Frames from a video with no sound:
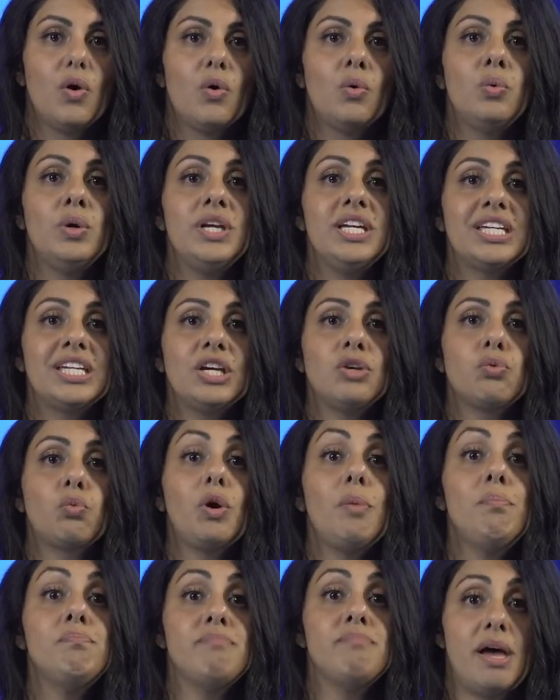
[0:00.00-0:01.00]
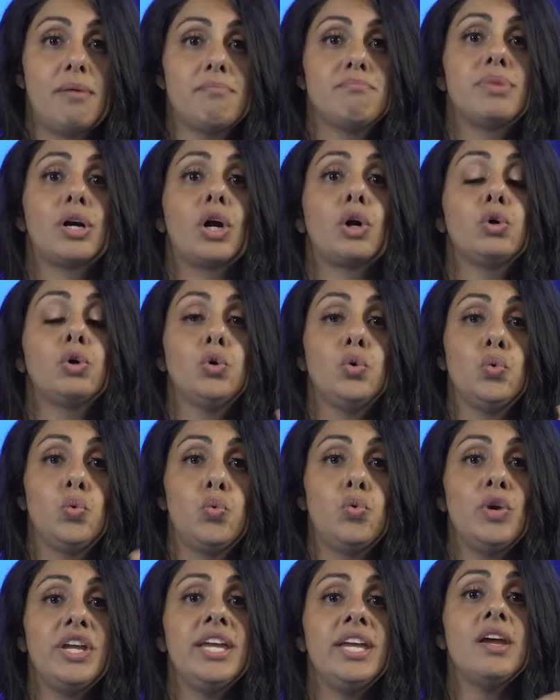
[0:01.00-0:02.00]
We can remember who
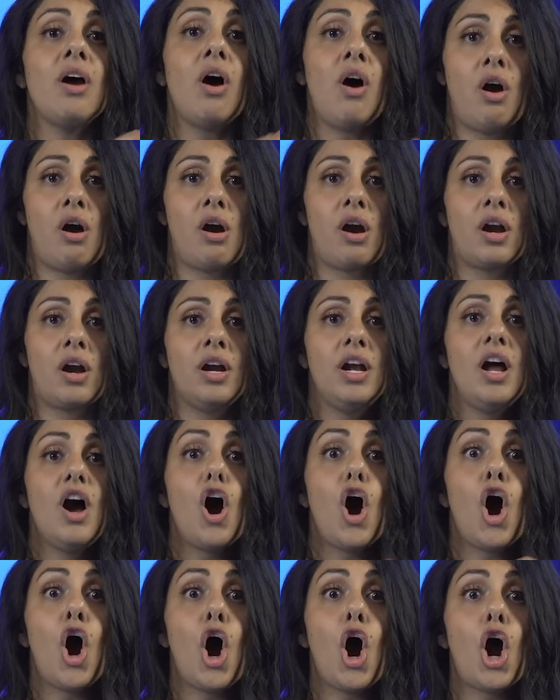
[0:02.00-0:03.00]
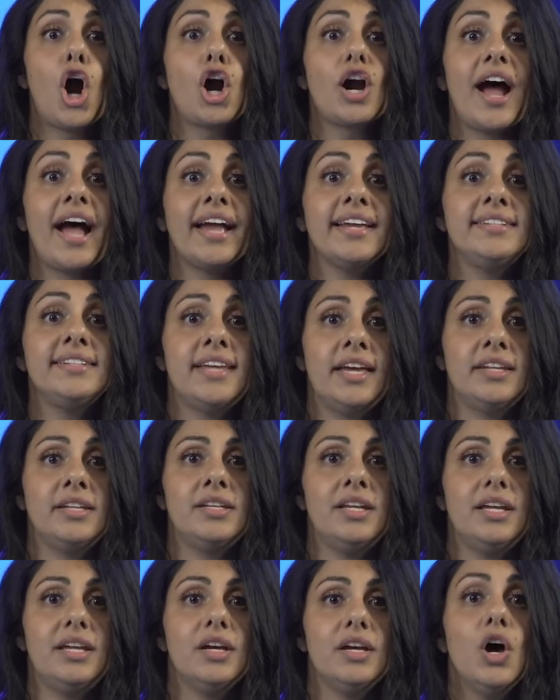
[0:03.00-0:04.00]
we are, our
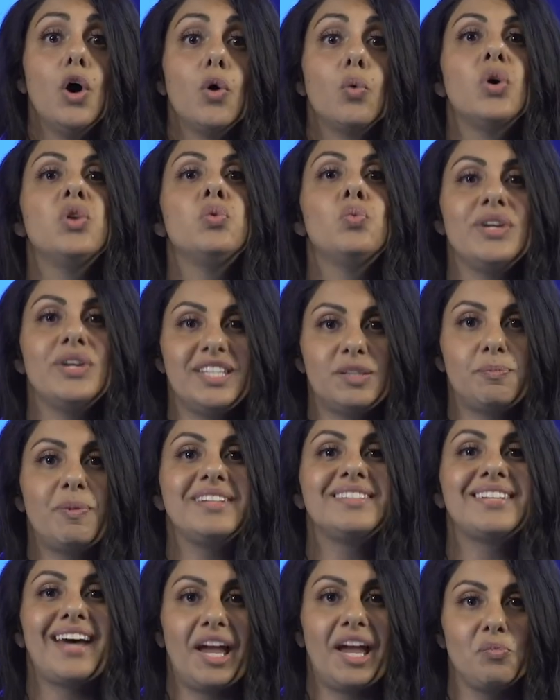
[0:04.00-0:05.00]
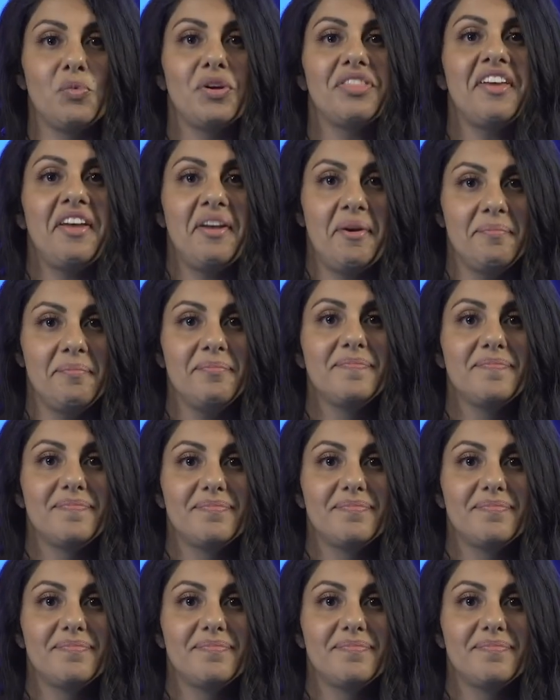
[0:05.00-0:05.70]
identity, when we spend time with him.